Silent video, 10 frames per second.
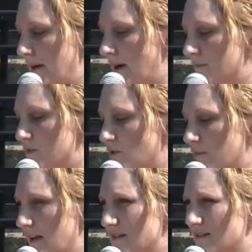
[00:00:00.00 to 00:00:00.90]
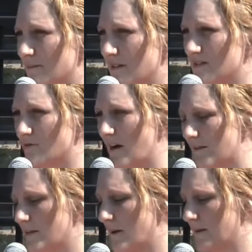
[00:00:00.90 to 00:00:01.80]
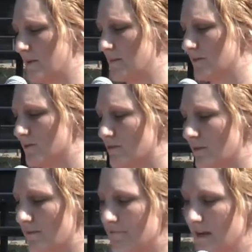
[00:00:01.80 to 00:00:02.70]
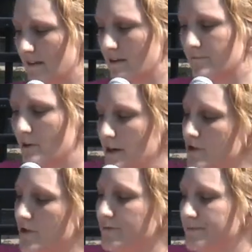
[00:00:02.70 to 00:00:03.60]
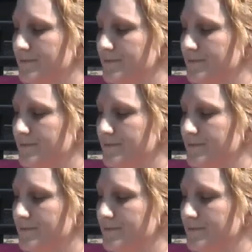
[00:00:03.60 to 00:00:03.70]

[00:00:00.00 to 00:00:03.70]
I'm so blessed to be surrounded by people who love me and love Rachel.